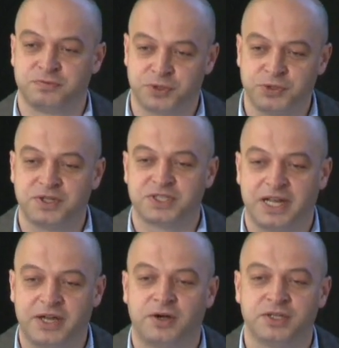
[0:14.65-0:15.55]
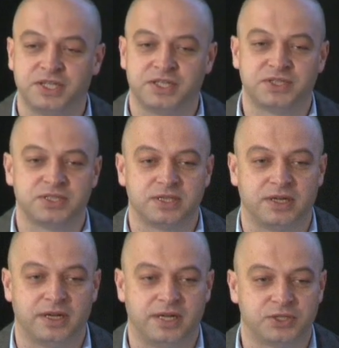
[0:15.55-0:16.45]
for you as a lay audience
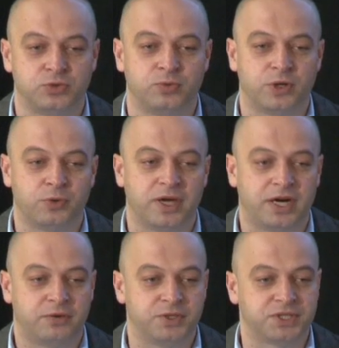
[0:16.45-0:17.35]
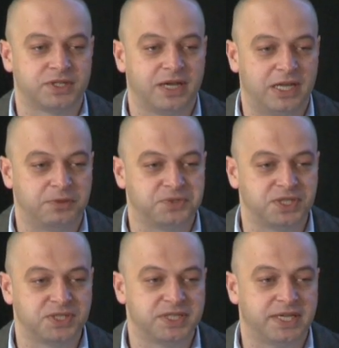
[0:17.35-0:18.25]
as to where we are with
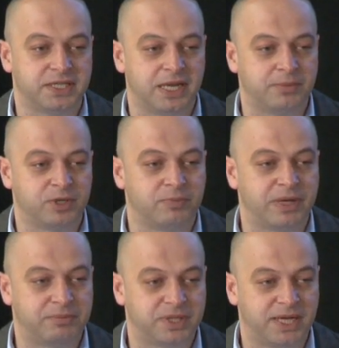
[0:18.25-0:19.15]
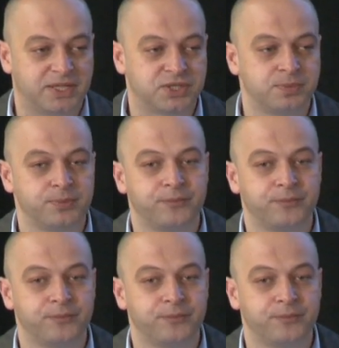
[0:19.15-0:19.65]
gallium-68 labeled peptides.